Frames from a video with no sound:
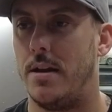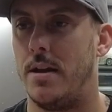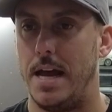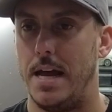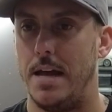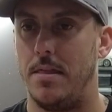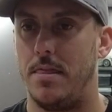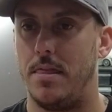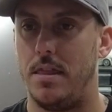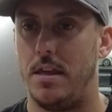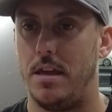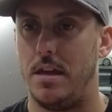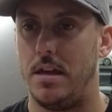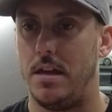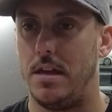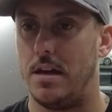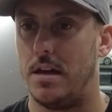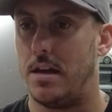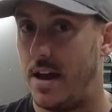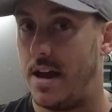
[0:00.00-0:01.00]
And
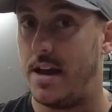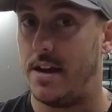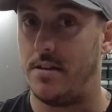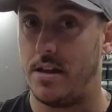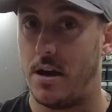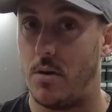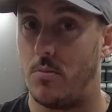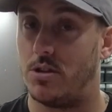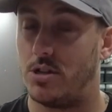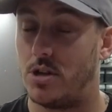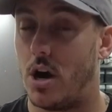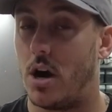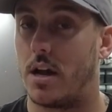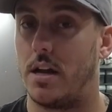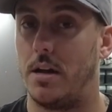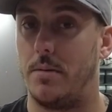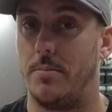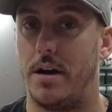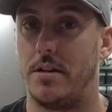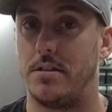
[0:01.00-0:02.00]
the fan that we're
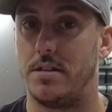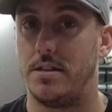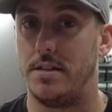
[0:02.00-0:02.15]
talking about